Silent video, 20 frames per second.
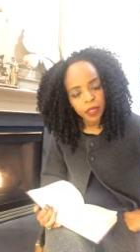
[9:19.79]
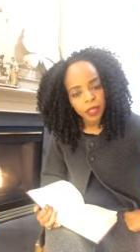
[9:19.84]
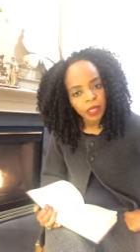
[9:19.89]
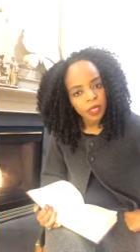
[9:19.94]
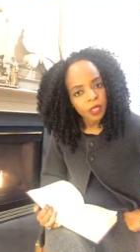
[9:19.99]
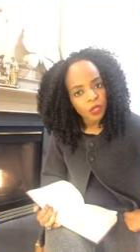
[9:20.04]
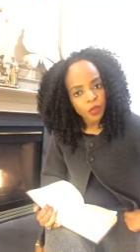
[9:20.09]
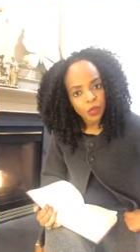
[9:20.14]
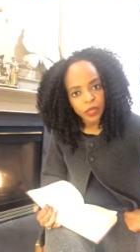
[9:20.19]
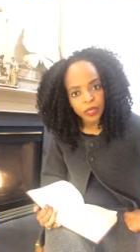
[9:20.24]

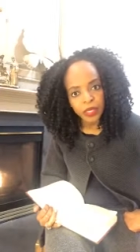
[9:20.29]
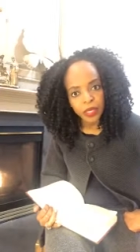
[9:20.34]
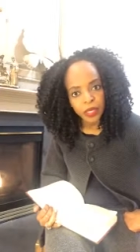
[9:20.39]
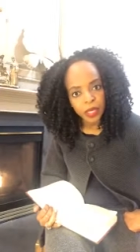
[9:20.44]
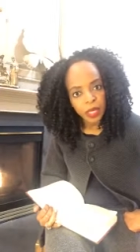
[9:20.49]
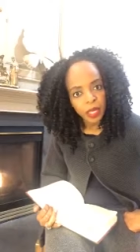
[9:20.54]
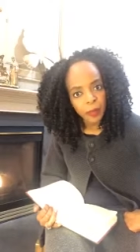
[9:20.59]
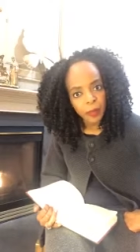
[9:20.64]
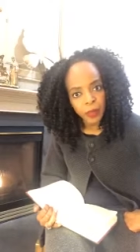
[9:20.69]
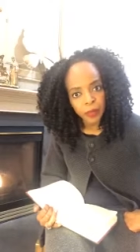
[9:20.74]
this one's a
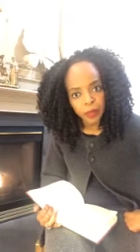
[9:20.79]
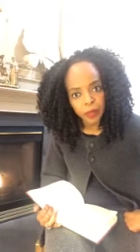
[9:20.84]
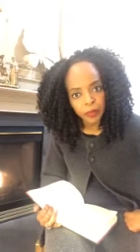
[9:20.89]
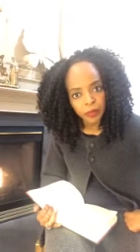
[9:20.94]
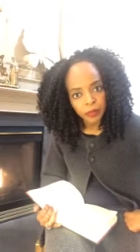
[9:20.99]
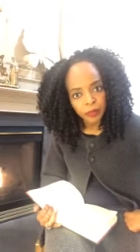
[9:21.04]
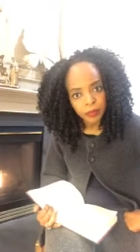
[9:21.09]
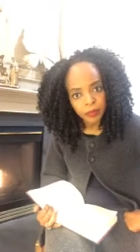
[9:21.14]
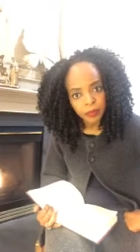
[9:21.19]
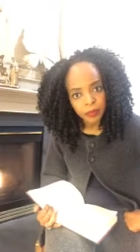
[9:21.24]
keeper
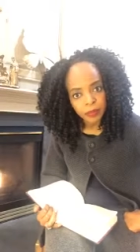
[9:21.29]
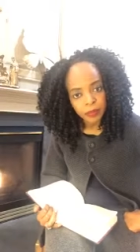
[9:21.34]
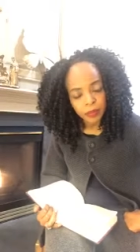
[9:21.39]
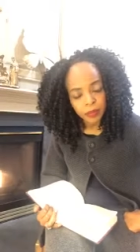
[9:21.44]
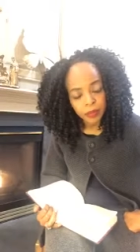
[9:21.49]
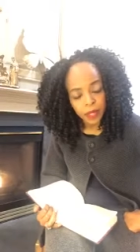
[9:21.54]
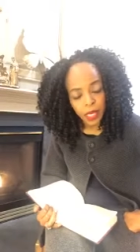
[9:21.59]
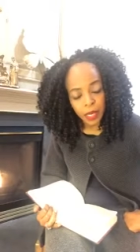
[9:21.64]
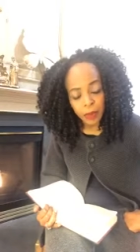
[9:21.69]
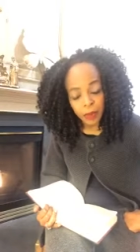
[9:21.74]

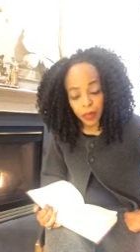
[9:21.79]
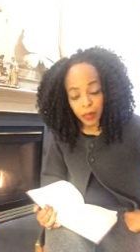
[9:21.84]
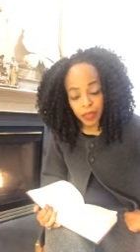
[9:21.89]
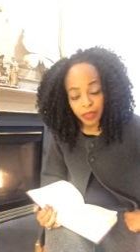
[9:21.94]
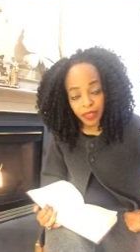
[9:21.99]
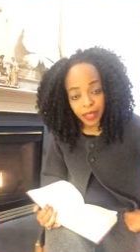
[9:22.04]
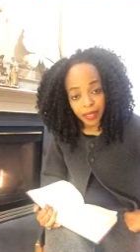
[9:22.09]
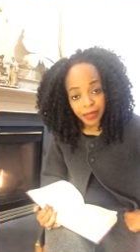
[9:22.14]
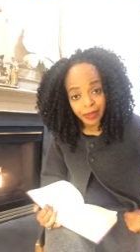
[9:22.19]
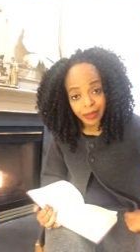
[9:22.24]
I mean, okay,
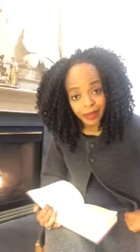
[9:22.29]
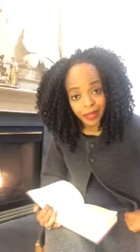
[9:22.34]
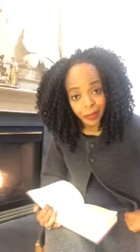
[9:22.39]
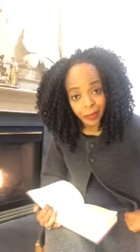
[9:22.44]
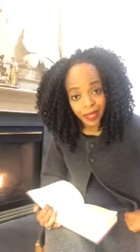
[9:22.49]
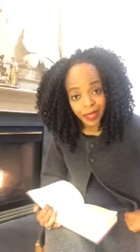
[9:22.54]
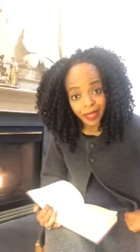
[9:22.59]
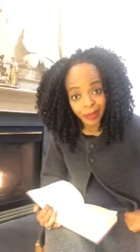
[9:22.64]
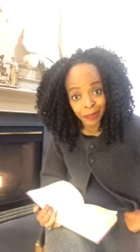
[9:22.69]
fine. Somebody,